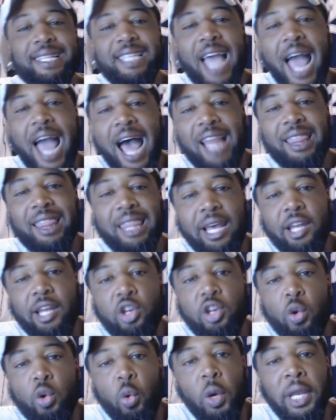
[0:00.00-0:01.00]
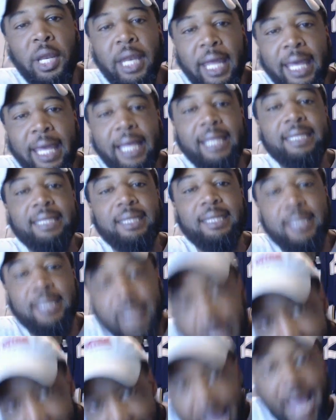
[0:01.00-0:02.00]
out there doing his
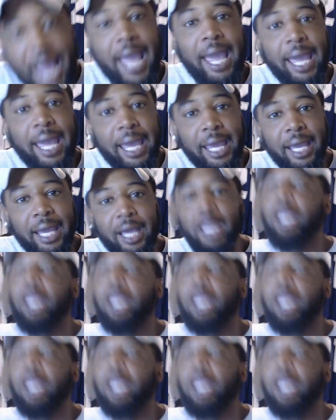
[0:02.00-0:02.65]
thing.